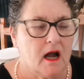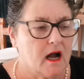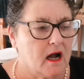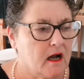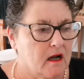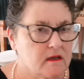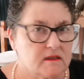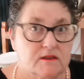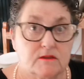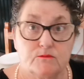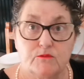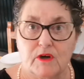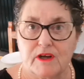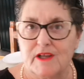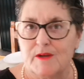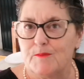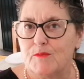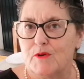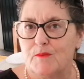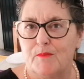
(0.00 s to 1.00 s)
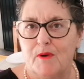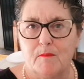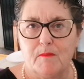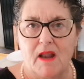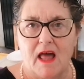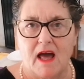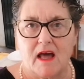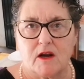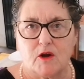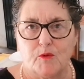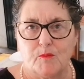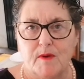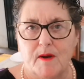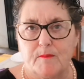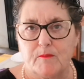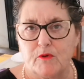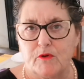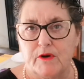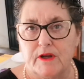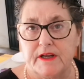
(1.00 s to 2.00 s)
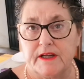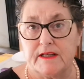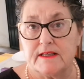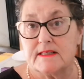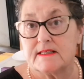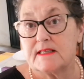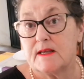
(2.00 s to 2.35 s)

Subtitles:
We're going to put poblano pepper in it.